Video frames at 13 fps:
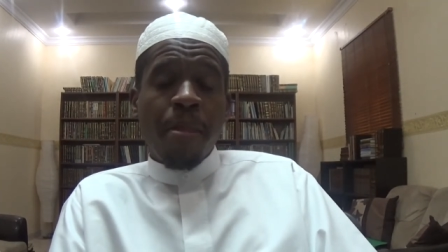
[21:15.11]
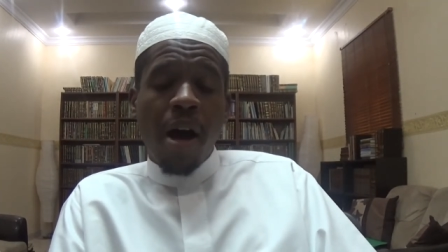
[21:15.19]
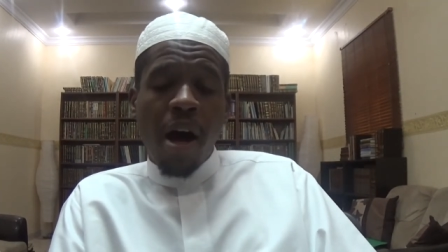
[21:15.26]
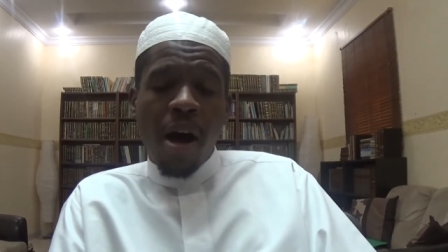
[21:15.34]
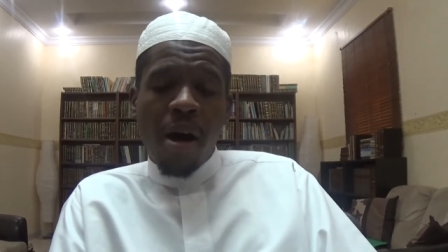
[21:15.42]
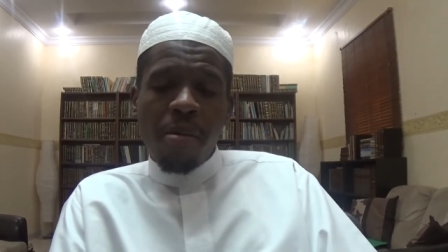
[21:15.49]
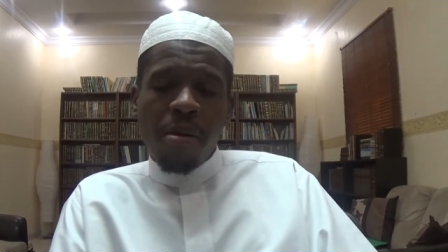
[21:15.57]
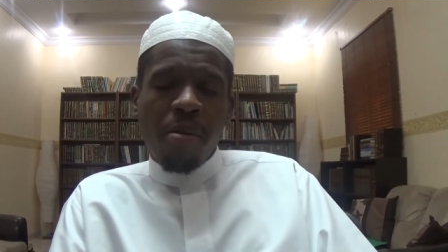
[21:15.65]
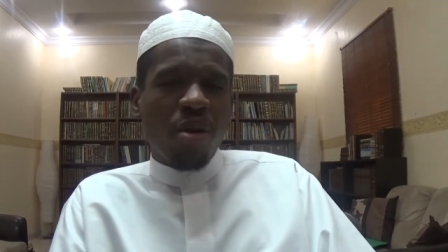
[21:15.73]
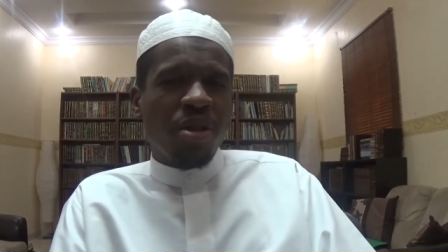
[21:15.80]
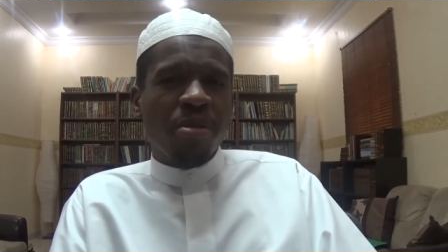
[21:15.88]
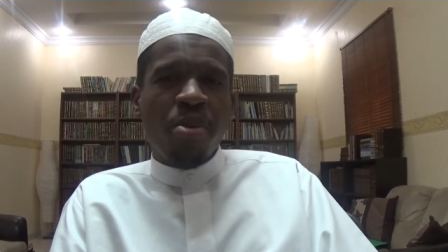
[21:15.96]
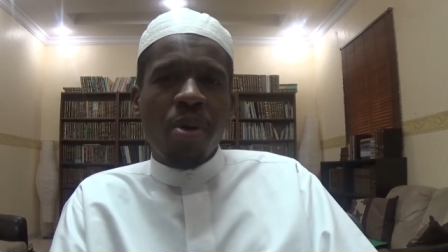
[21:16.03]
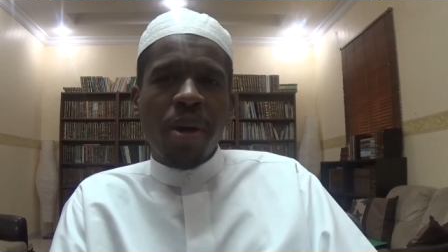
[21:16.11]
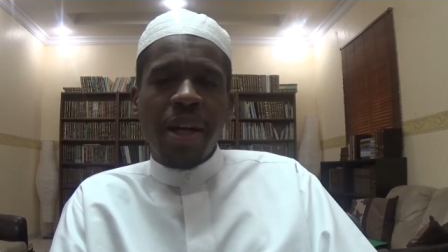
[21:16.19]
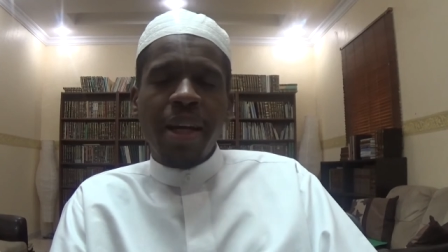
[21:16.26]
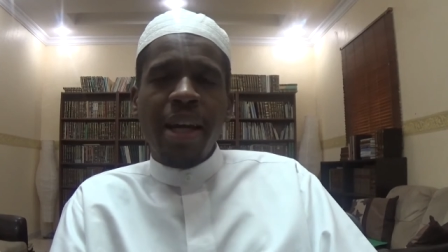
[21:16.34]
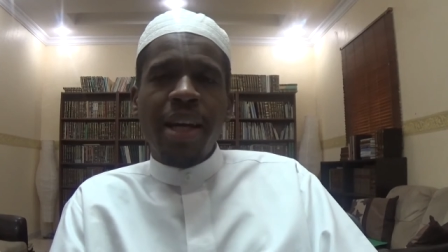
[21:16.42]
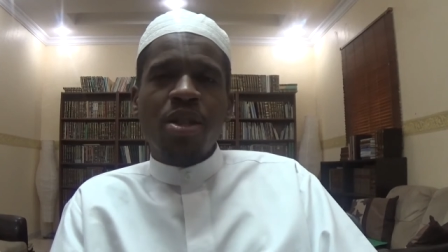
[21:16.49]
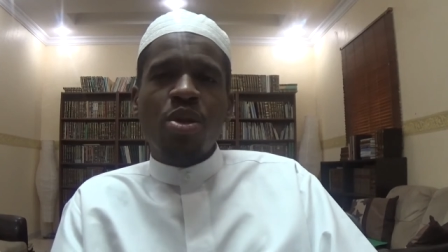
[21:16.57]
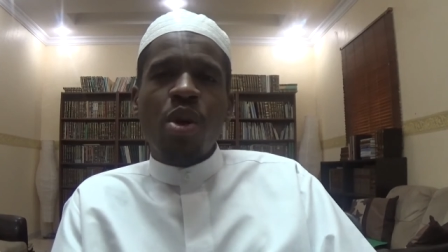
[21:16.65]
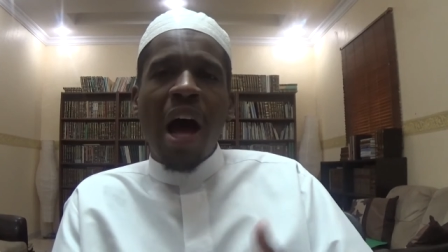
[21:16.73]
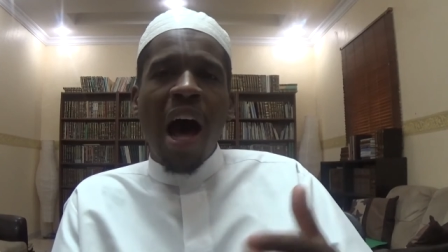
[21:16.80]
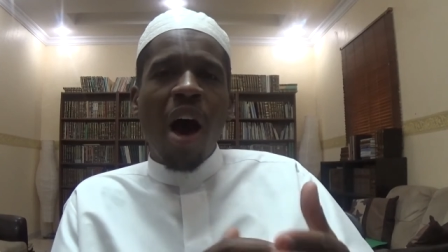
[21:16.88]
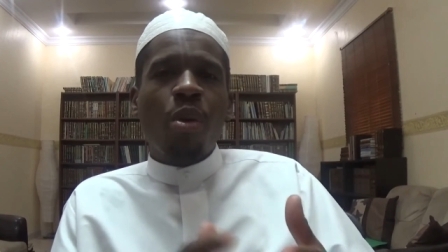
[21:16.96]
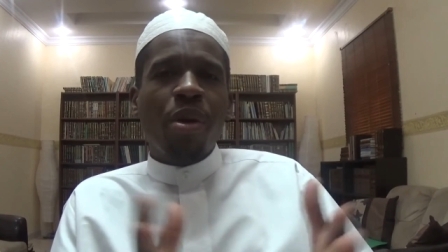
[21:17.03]
Uh, but most importantly is to
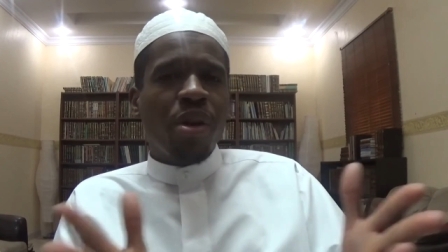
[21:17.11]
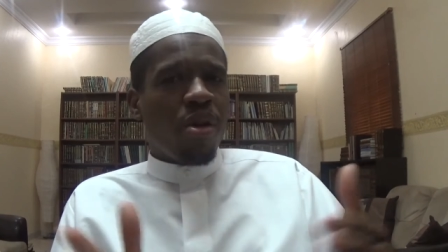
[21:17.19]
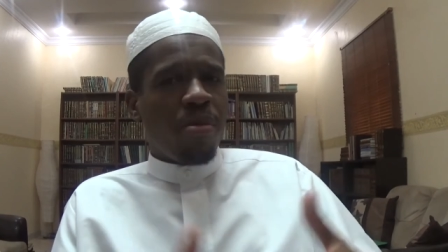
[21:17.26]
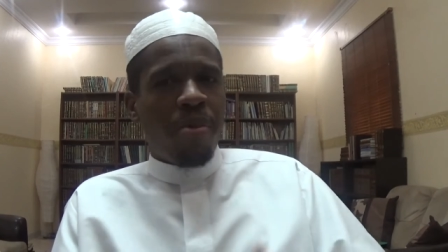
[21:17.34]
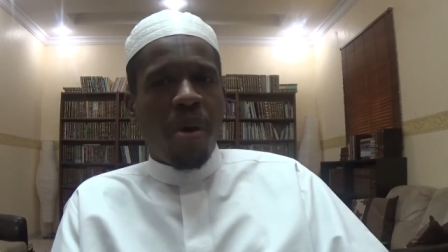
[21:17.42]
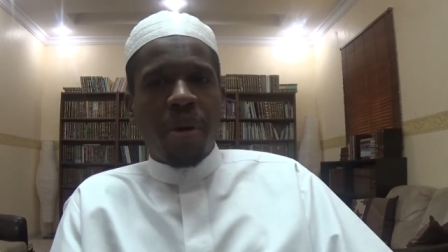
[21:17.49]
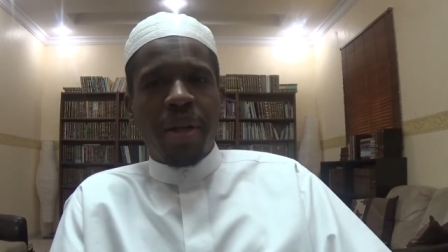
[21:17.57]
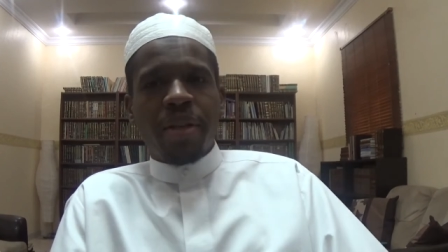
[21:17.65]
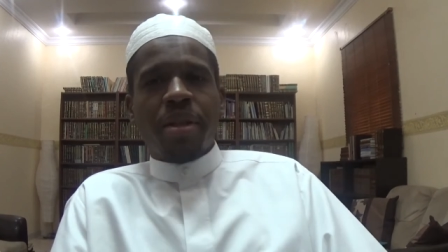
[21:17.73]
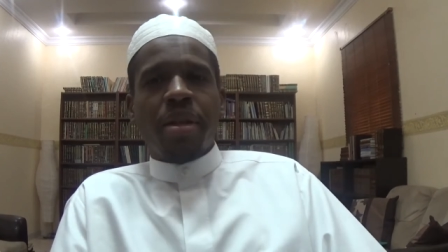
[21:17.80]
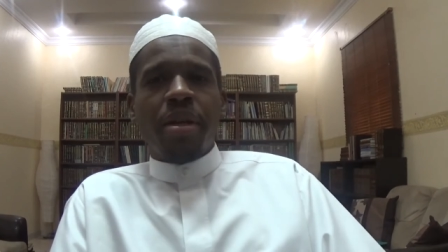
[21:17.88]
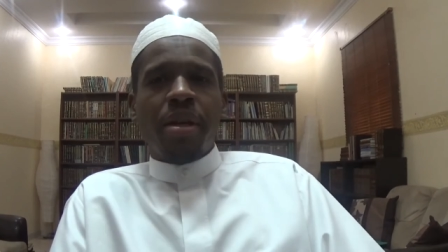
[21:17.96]
outwit your opponent.